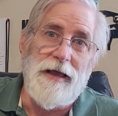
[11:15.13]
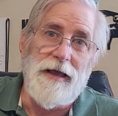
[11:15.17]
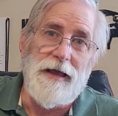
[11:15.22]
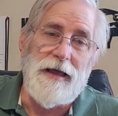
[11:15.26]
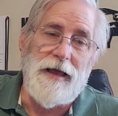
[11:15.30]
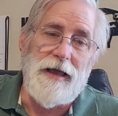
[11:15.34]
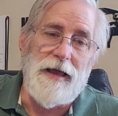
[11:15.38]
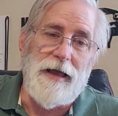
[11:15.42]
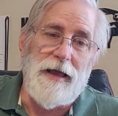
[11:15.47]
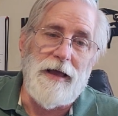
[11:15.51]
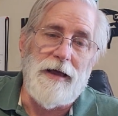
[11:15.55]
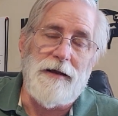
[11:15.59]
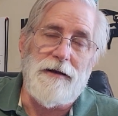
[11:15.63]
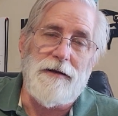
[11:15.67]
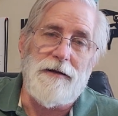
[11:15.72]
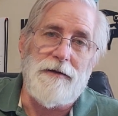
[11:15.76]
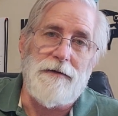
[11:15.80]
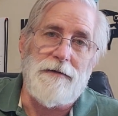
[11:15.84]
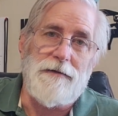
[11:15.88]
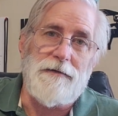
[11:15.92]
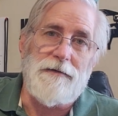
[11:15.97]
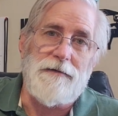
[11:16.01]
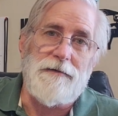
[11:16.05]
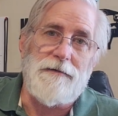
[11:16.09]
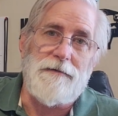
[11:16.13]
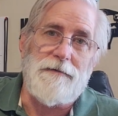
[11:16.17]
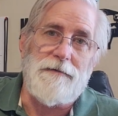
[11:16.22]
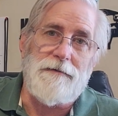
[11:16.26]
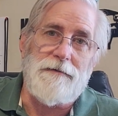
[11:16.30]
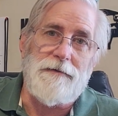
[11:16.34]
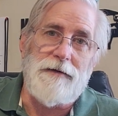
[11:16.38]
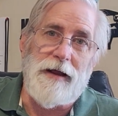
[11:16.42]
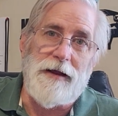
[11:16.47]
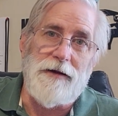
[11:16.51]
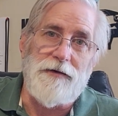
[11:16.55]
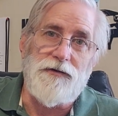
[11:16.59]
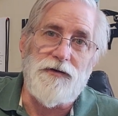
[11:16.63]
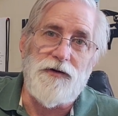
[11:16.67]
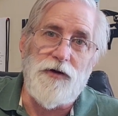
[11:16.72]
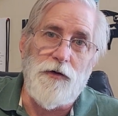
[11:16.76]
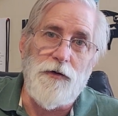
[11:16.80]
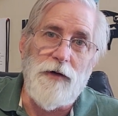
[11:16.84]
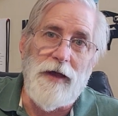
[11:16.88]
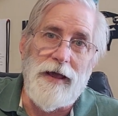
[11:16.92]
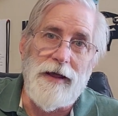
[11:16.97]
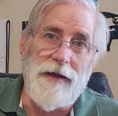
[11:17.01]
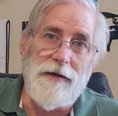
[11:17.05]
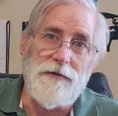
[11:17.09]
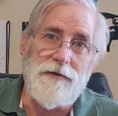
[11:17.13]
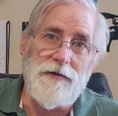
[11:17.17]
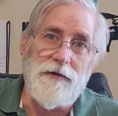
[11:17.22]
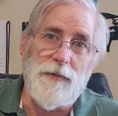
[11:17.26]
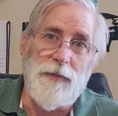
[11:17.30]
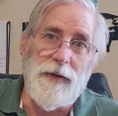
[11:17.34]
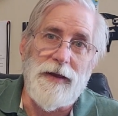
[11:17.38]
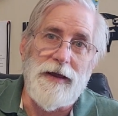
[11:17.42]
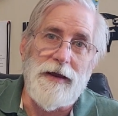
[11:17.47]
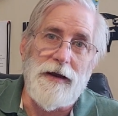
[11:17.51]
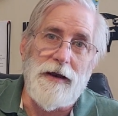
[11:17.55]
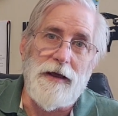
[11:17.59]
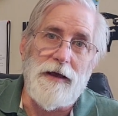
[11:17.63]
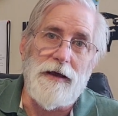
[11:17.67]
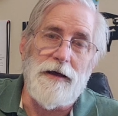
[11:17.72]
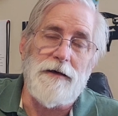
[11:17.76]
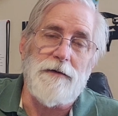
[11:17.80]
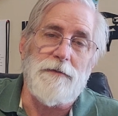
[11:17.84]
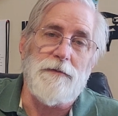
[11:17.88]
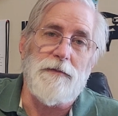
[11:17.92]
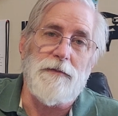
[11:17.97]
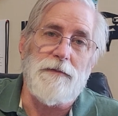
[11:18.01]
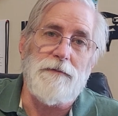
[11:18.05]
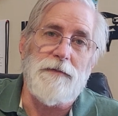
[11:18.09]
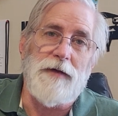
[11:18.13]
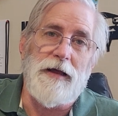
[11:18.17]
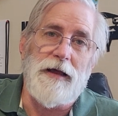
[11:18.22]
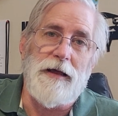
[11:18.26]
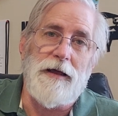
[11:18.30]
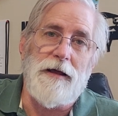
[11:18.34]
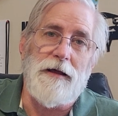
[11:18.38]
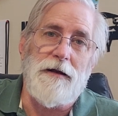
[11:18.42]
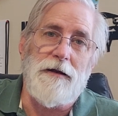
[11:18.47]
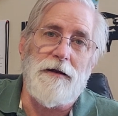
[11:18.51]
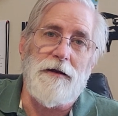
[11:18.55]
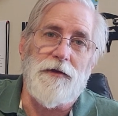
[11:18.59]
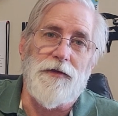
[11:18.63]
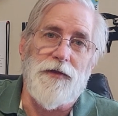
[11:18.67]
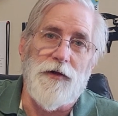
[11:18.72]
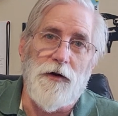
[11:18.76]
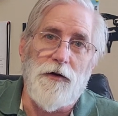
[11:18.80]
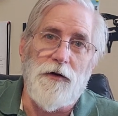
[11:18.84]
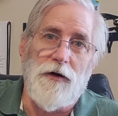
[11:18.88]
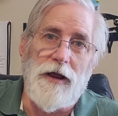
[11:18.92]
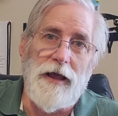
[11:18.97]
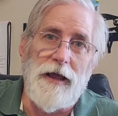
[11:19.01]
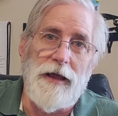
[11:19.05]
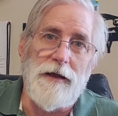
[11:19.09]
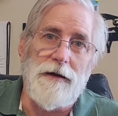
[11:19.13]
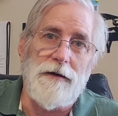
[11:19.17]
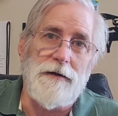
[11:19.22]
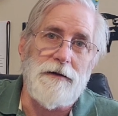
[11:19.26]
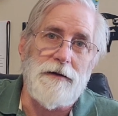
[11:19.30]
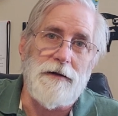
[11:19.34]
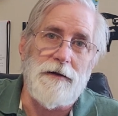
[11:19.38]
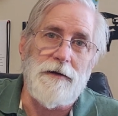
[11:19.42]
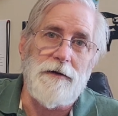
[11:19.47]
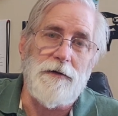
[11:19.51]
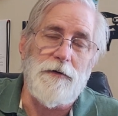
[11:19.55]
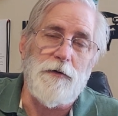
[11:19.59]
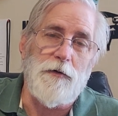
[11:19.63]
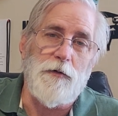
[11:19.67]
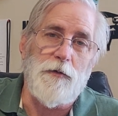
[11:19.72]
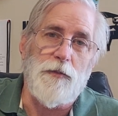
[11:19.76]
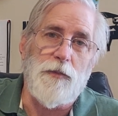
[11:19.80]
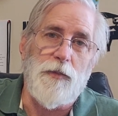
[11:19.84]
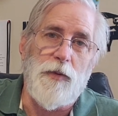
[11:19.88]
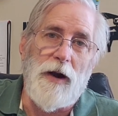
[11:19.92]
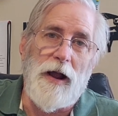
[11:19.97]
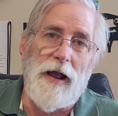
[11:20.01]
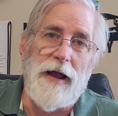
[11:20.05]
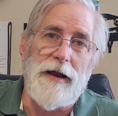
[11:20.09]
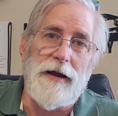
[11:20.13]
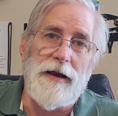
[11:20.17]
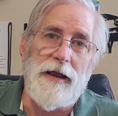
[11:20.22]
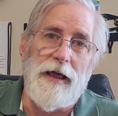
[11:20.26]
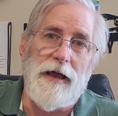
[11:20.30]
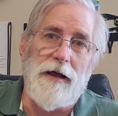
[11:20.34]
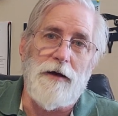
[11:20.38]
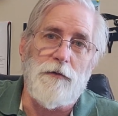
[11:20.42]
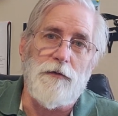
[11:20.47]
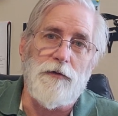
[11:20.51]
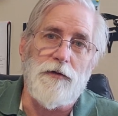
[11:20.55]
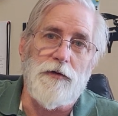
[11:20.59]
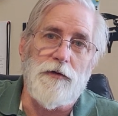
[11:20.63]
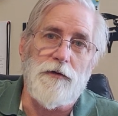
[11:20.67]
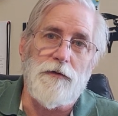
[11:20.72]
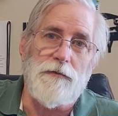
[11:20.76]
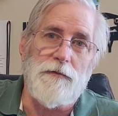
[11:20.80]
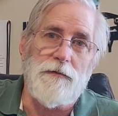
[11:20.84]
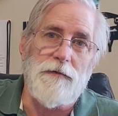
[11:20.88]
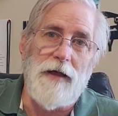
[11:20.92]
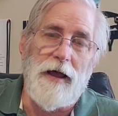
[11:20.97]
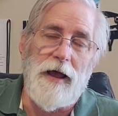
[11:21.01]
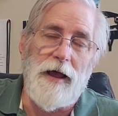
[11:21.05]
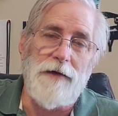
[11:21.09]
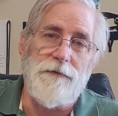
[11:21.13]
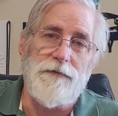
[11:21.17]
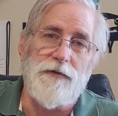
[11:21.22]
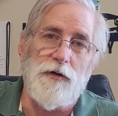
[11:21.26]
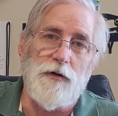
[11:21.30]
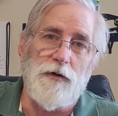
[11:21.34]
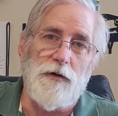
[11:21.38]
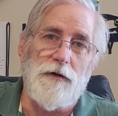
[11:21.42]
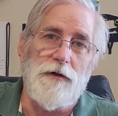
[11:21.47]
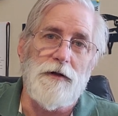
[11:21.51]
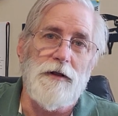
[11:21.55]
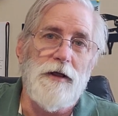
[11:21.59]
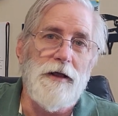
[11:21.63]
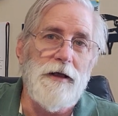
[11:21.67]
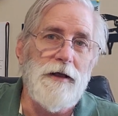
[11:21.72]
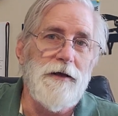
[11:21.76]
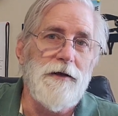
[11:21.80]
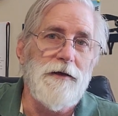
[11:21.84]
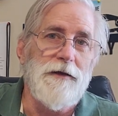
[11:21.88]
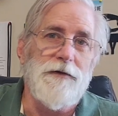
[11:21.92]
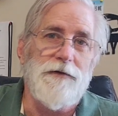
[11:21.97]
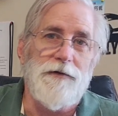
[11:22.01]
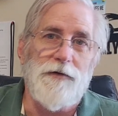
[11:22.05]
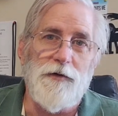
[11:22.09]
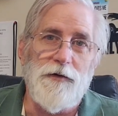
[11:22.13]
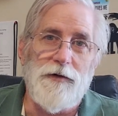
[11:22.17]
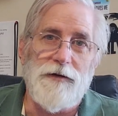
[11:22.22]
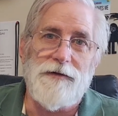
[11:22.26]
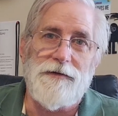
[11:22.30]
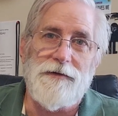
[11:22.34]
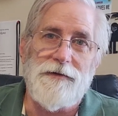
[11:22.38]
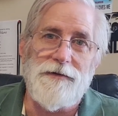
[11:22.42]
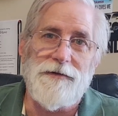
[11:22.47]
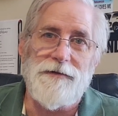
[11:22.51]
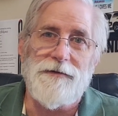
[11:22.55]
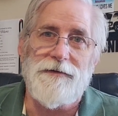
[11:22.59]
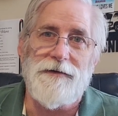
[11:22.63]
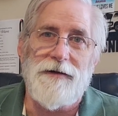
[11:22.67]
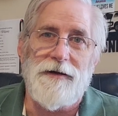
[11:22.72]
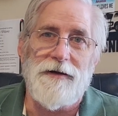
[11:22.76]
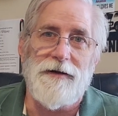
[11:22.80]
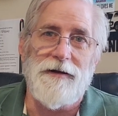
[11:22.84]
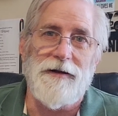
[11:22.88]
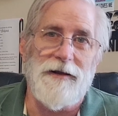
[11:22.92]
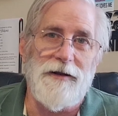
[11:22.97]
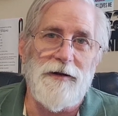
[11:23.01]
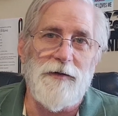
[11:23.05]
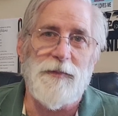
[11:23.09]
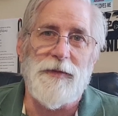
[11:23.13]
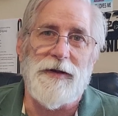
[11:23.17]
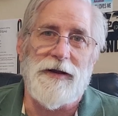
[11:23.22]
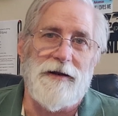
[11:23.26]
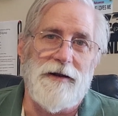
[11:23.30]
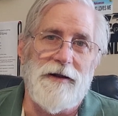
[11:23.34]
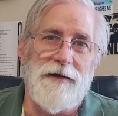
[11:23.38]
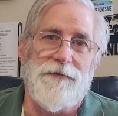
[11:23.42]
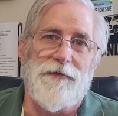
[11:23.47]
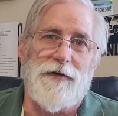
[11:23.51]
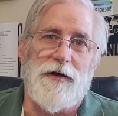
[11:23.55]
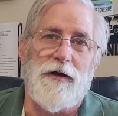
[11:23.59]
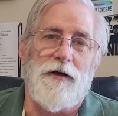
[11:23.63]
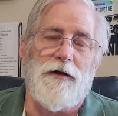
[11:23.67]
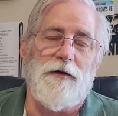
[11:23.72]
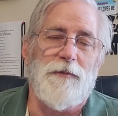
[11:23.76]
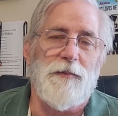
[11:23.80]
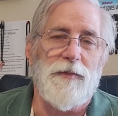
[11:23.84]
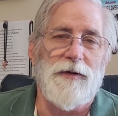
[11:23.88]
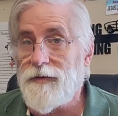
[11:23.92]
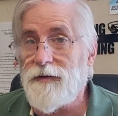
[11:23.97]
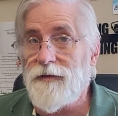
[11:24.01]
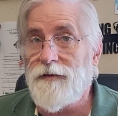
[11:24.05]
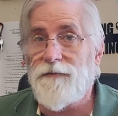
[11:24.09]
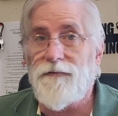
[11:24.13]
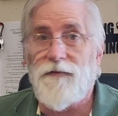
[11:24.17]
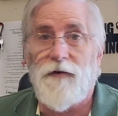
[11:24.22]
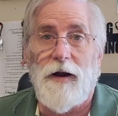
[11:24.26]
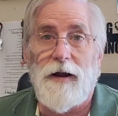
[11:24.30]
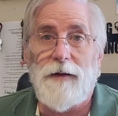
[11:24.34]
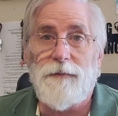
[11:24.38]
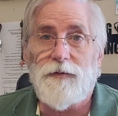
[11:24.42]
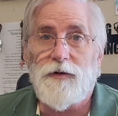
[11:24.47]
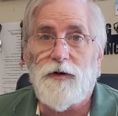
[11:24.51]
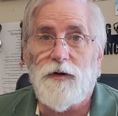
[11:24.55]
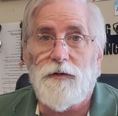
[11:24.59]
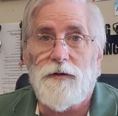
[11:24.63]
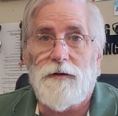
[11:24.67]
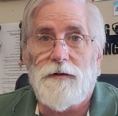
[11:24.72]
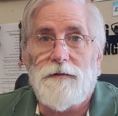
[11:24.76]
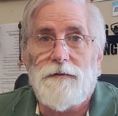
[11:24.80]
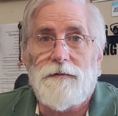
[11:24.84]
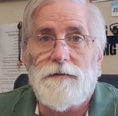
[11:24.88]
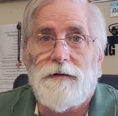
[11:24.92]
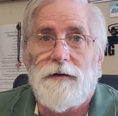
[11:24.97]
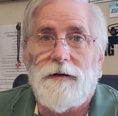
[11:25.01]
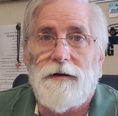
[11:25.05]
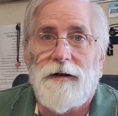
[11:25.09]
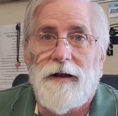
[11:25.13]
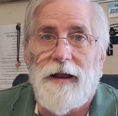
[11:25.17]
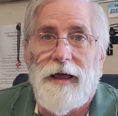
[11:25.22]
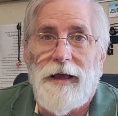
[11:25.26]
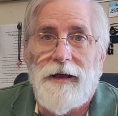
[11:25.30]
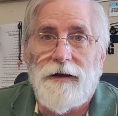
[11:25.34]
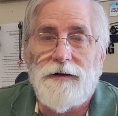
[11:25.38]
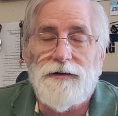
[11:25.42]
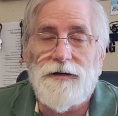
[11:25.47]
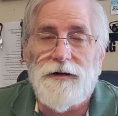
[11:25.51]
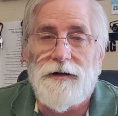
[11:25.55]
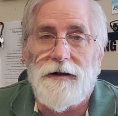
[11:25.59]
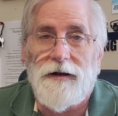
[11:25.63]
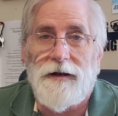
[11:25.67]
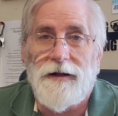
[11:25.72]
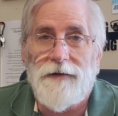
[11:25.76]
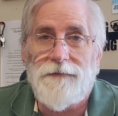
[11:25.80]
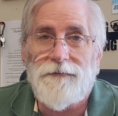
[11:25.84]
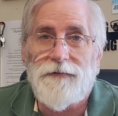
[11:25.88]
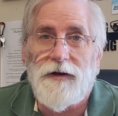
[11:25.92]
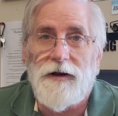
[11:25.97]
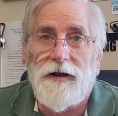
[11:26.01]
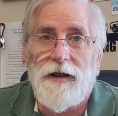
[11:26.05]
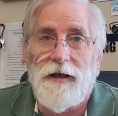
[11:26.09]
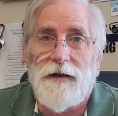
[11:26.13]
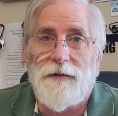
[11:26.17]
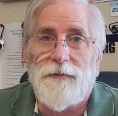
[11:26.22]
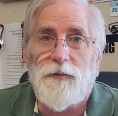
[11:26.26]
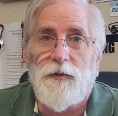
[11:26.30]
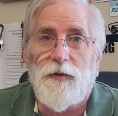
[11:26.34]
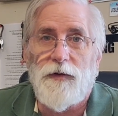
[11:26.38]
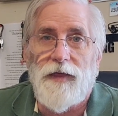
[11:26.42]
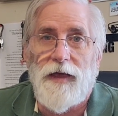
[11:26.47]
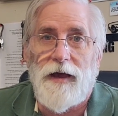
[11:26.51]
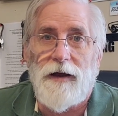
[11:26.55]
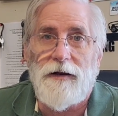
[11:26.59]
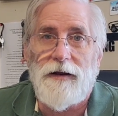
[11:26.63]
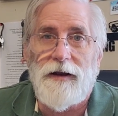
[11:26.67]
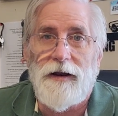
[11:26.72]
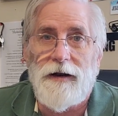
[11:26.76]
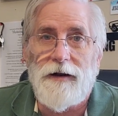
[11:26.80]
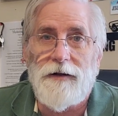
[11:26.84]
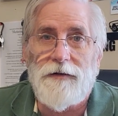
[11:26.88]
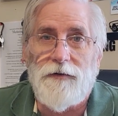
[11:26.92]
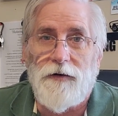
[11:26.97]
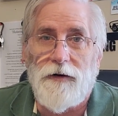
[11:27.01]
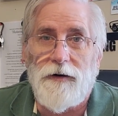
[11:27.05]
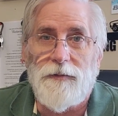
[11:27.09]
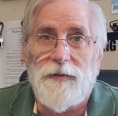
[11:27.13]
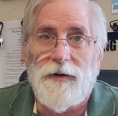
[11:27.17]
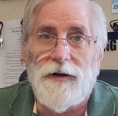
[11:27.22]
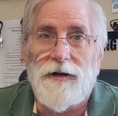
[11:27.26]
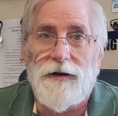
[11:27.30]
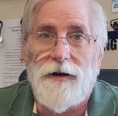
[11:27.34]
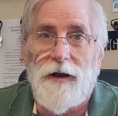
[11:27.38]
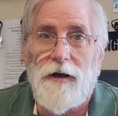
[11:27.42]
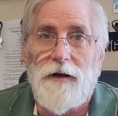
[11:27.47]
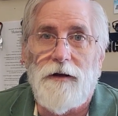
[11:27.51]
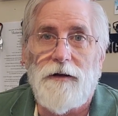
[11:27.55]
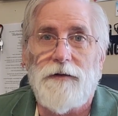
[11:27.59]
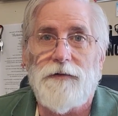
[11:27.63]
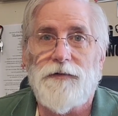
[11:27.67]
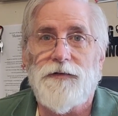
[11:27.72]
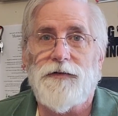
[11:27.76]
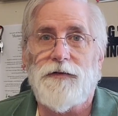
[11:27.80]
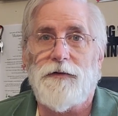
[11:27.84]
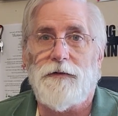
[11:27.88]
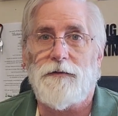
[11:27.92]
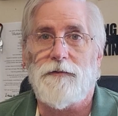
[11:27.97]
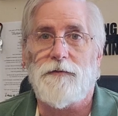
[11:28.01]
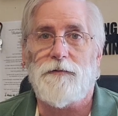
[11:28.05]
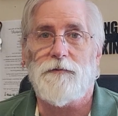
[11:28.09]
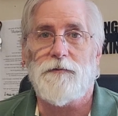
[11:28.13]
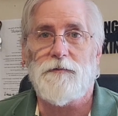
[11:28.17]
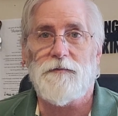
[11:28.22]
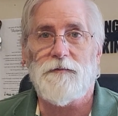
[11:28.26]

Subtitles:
and it takes 2 hands to pick it up and a third hand to pry it out with the hive tool. So it's a little bit difficult, but the frame tool allows you to lift it up without any trouble at all. So